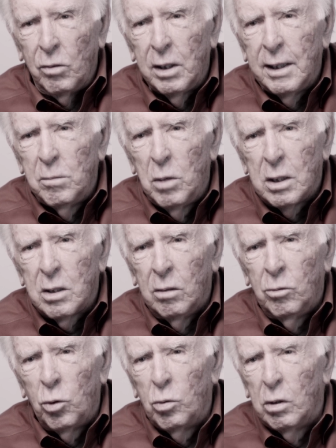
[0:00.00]
very much
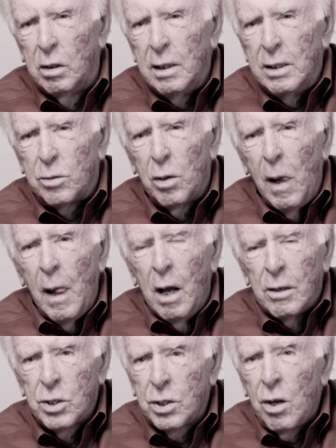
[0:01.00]
adored these
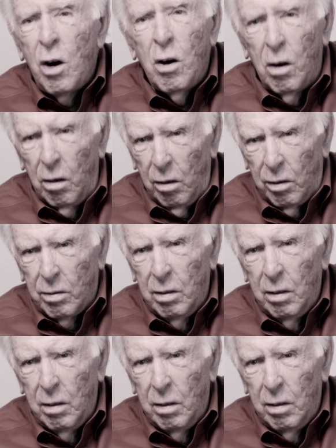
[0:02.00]
stars.